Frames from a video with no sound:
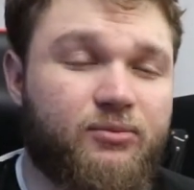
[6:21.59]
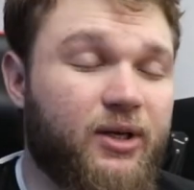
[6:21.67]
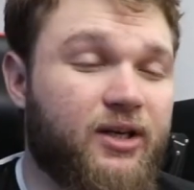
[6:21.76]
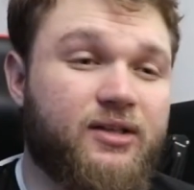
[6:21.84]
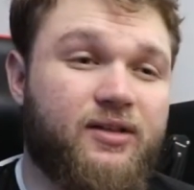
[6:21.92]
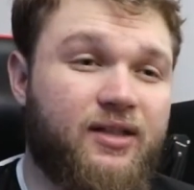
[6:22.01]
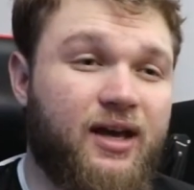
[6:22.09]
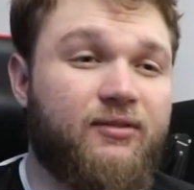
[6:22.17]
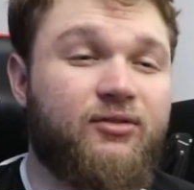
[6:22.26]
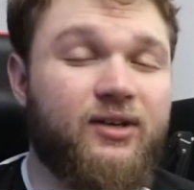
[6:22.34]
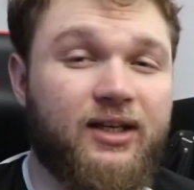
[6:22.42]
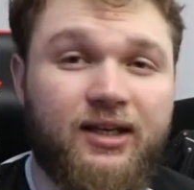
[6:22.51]
because
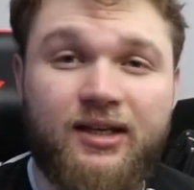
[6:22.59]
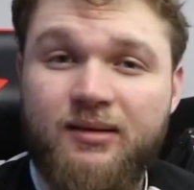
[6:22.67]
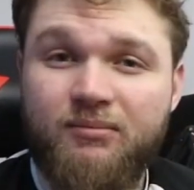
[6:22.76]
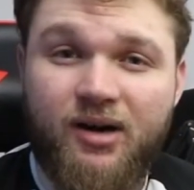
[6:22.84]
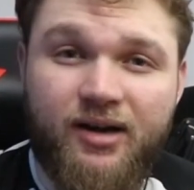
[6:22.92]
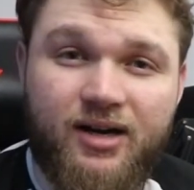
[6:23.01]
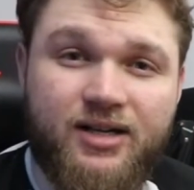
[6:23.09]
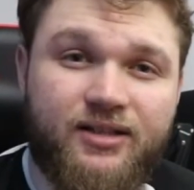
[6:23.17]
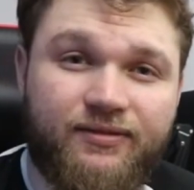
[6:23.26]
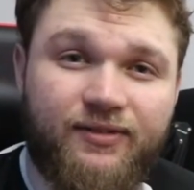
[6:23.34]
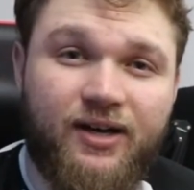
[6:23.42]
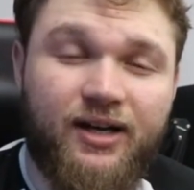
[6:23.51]
thankfully my eyes are
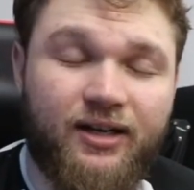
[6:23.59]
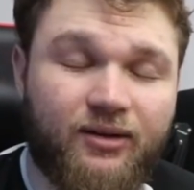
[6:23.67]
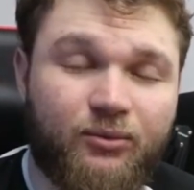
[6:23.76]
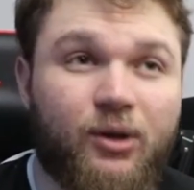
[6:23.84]
fine.